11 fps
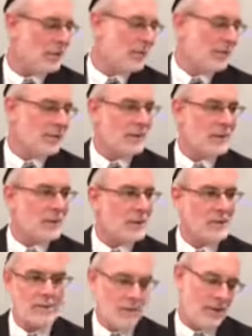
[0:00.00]
are you going to do with the
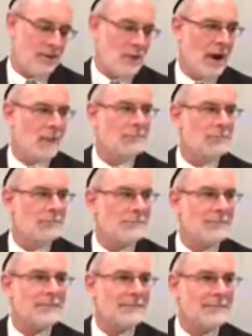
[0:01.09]
Egyptians? We're going to drown
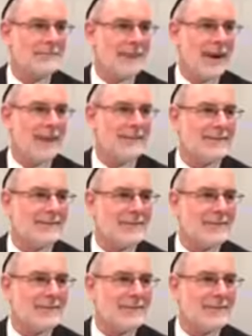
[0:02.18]
Right?